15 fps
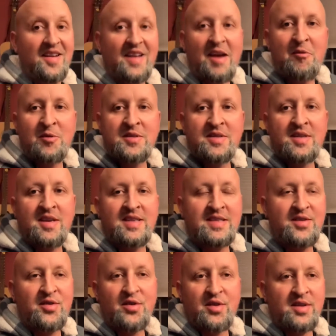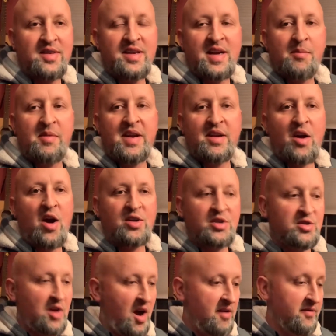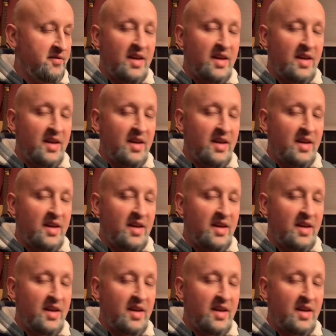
it was the third thing being auctioned off.